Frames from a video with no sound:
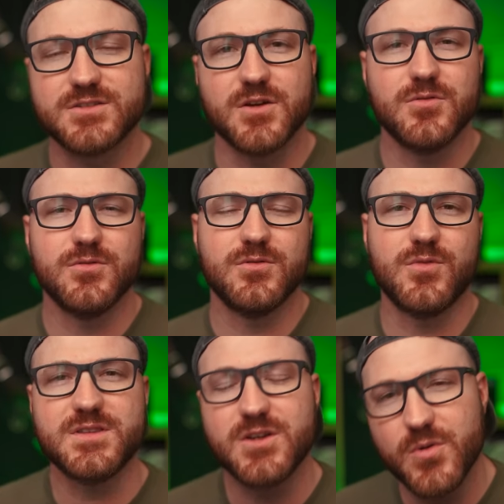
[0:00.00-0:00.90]
So
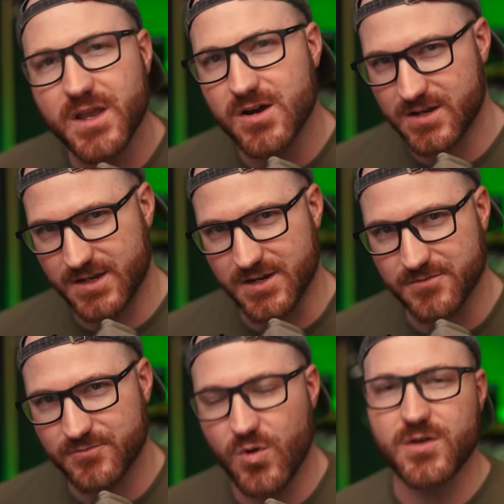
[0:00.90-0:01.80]
what's going on
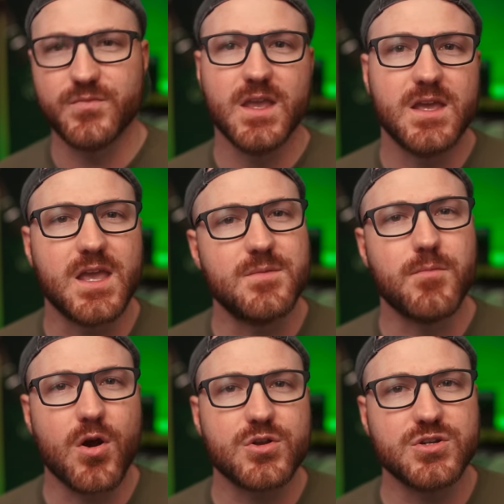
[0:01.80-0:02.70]
here? Well, in
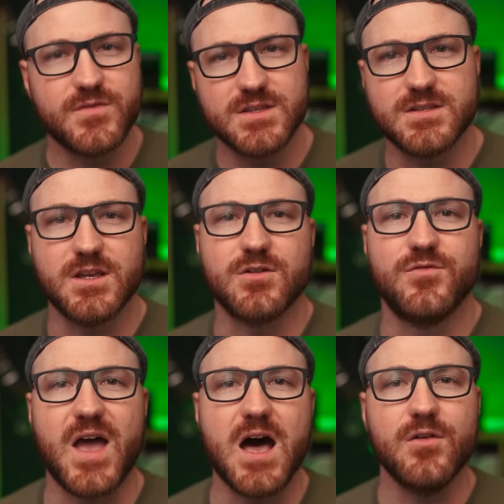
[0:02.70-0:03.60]
March of this year,
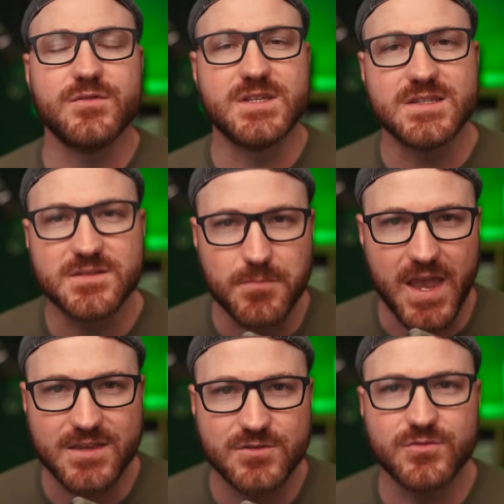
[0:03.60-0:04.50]
Valve
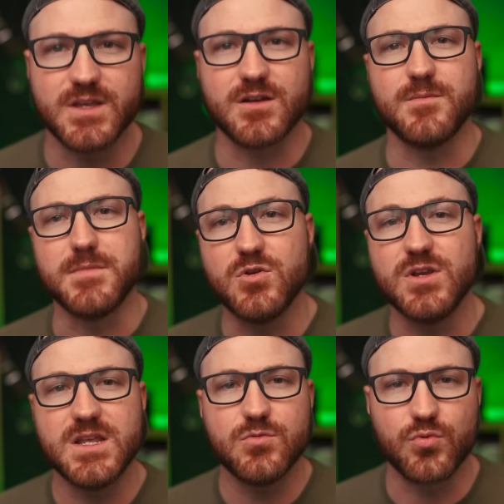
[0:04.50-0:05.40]
dismantled their
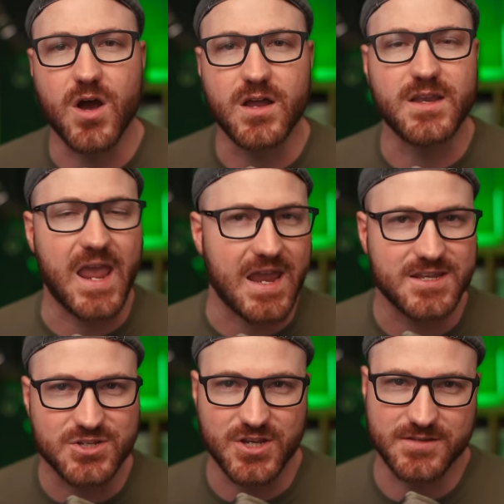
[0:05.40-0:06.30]
community-run
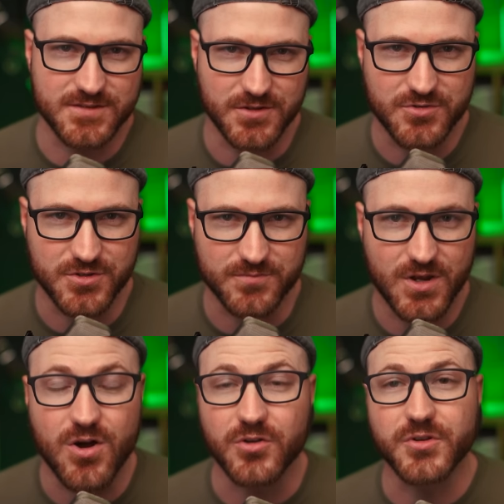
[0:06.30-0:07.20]
anti-cheat solution
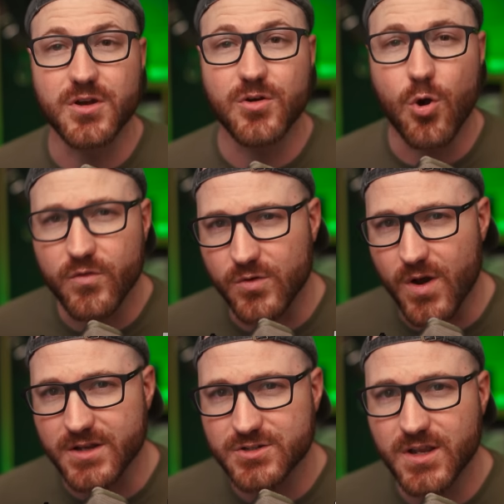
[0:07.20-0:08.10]
called
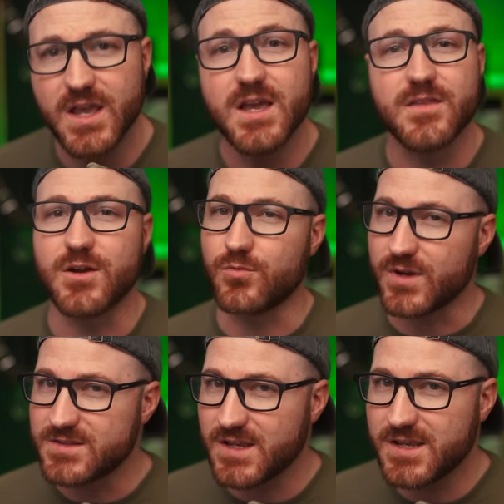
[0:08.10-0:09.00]
Overwatch. Their
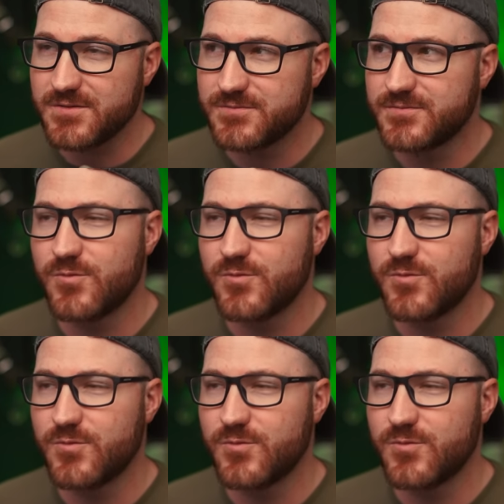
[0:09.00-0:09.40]
reasoning?